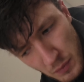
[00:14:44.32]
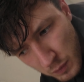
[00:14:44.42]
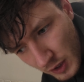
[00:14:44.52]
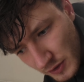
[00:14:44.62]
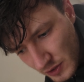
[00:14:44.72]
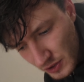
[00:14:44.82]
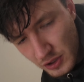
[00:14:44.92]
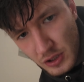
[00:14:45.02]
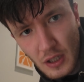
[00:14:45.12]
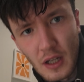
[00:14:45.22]

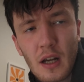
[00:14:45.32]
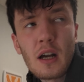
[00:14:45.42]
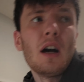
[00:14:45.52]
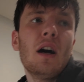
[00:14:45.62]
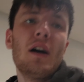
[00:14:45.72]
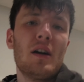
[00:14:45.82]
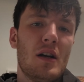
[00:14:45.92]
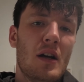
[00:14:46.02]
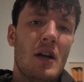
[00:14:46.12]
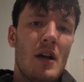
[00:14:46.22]
once.
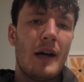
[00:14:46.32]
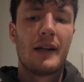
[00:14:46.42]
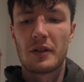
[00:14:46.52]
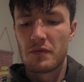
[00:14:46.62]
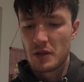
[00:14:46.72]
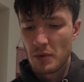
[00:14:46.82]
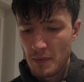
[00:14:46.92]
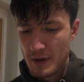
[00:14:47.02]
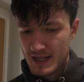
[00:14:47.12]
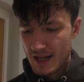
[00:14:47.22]
I don't really want
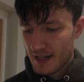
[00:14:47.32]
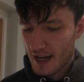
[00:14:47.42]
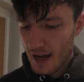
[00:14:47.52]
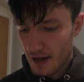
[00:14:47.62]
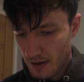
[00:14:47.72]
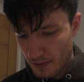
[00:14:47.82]
to miss it again.